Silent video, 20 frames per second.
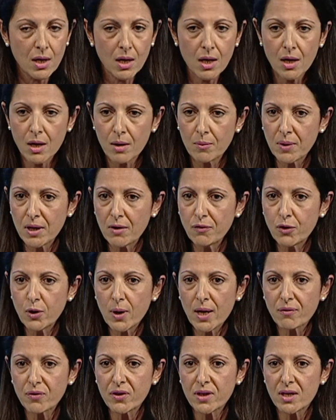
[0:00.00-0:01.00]
Um, if
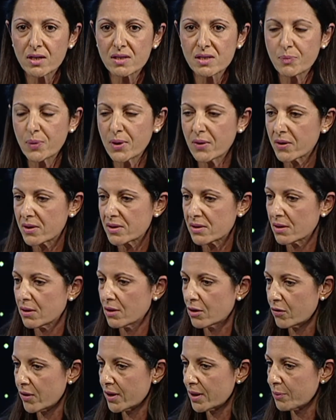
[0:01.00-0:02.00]
you have the experience and
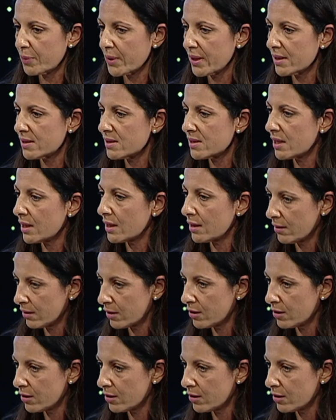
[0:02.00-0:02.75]
the credibility,